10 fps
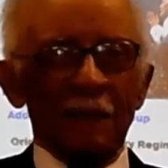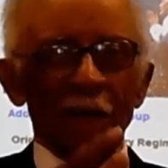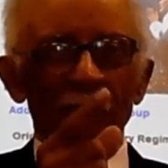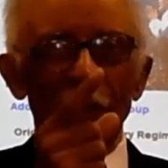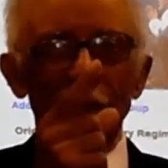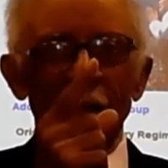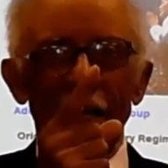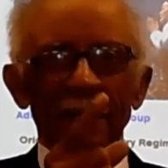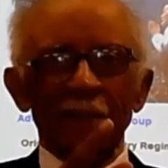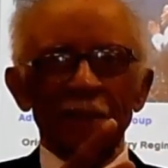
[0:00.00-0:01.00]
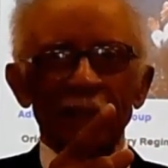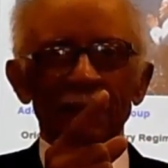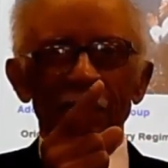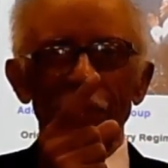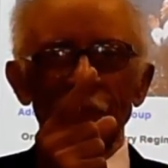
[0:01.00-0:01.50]
There were
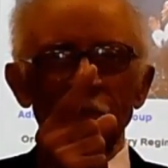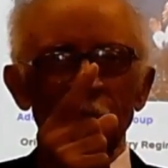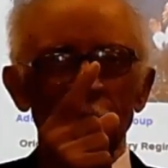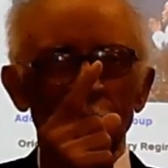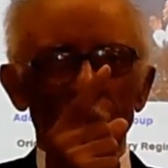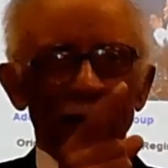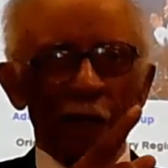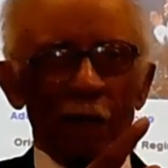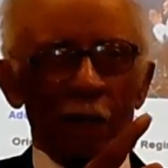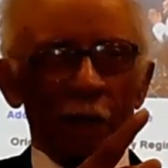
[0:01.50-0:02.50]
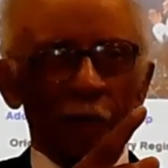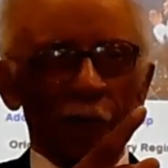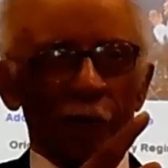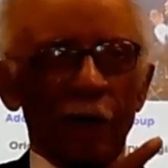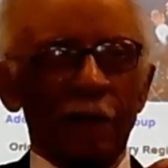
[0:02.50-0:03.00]
19 of us that were regular
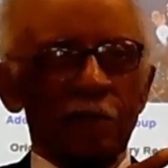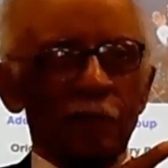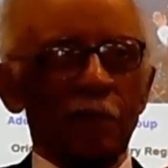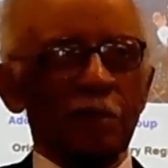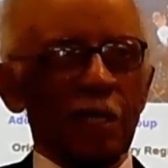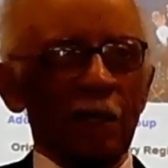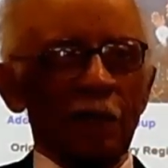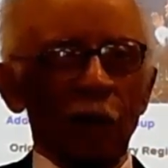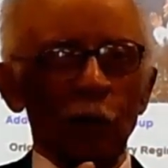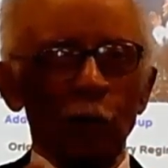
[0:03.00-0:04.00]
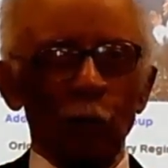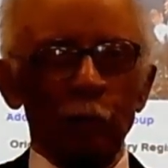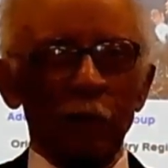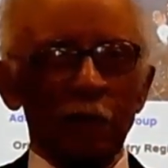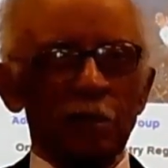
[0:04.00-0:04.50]
Army graduates, and the whole
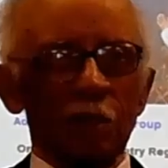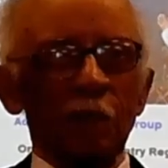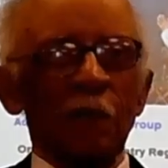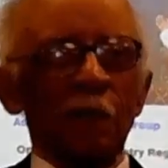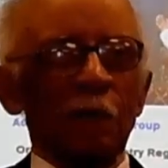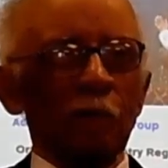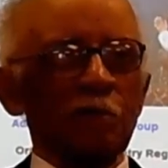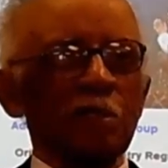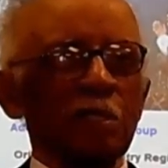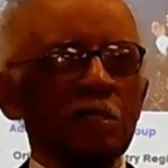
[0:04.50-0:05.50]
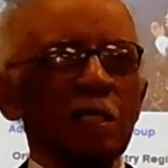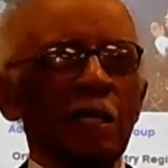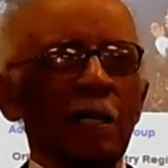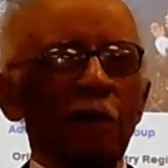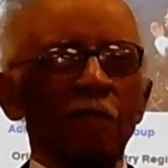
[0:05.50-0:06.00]
picture, there were
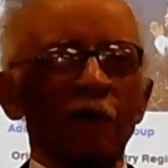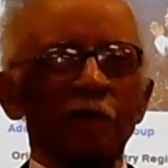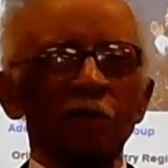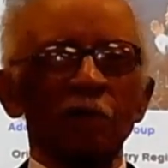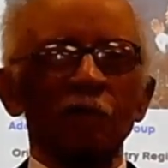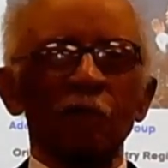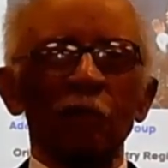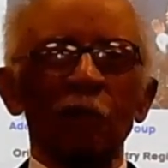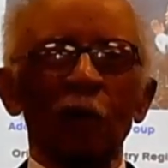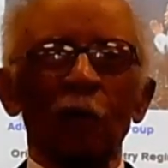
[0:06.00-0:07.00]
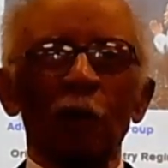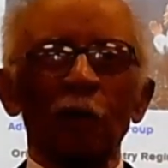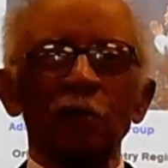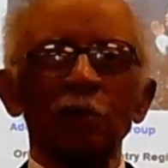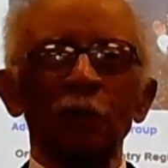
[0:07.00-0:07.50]
68 veterans from World
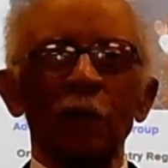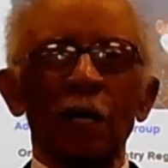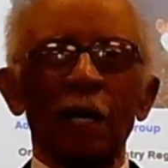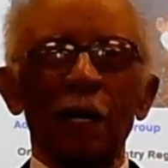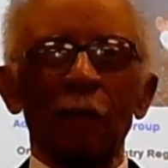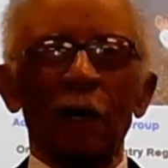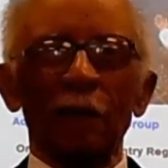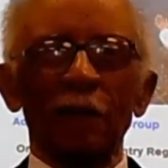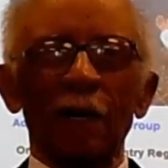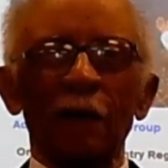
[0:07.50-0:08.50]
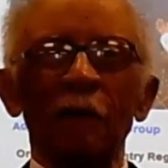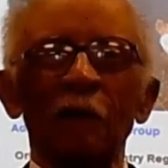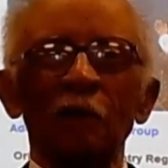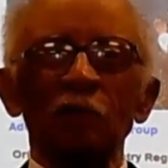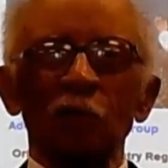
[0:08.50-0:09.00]
War II that came out there.
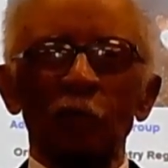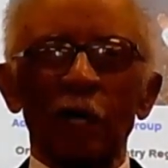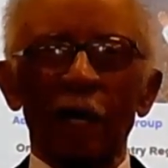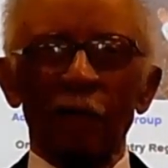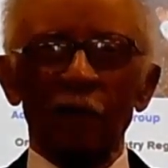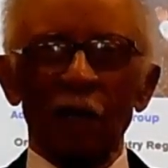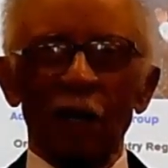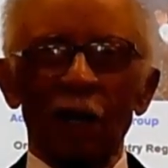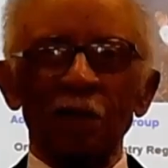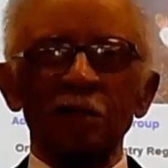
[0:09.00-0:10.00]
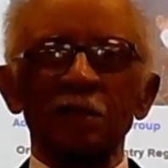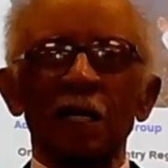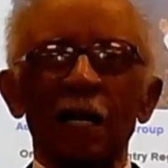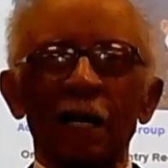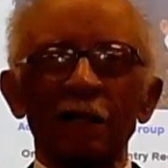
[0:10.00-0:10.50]
So we have the
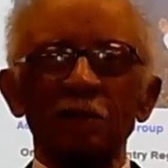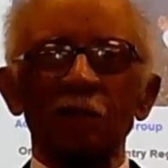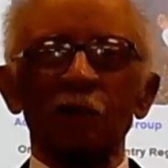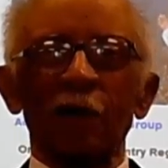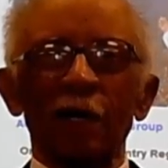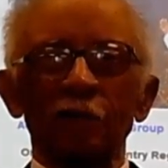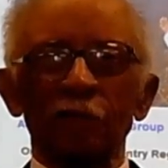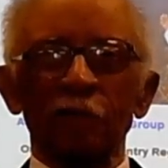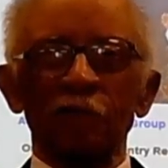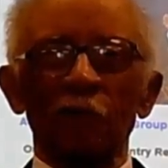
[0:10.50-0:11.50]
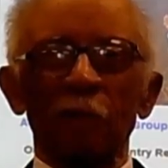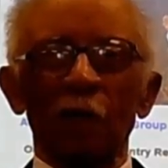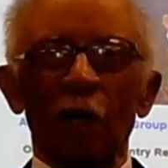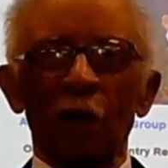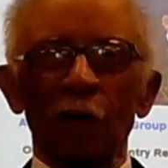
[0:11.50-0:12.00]
largest class of graduates
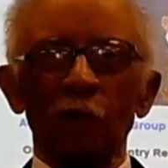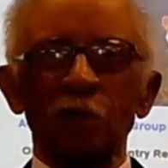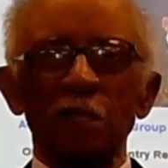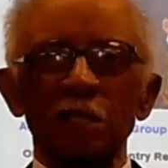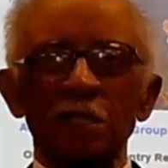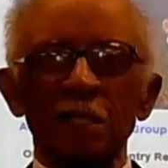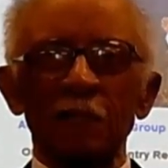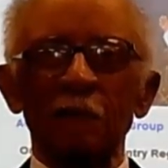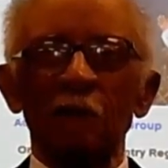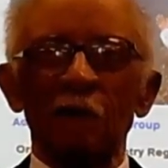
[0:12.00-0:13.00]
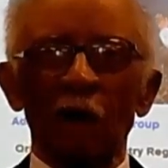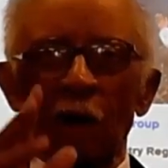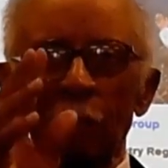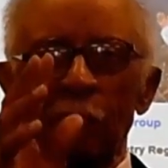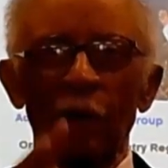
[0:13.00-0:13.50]
from the ROTC.
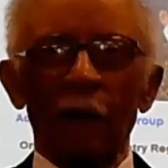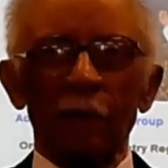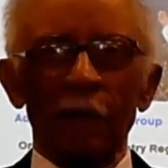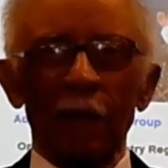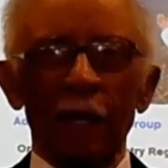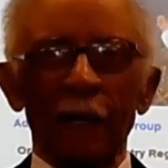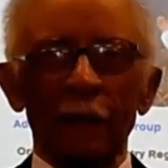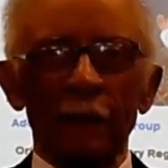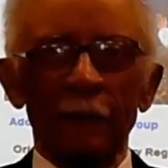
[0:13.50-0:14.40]
I'm proud of that.